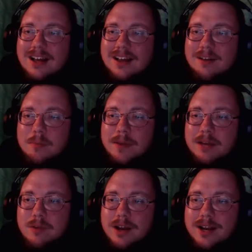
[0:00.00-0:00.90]
Ann Arbor
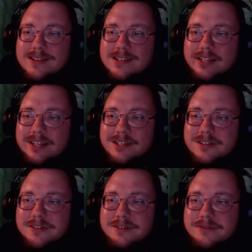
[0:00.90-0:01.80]
Pagan Pride has
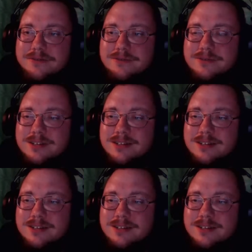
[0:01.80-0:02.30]
linked to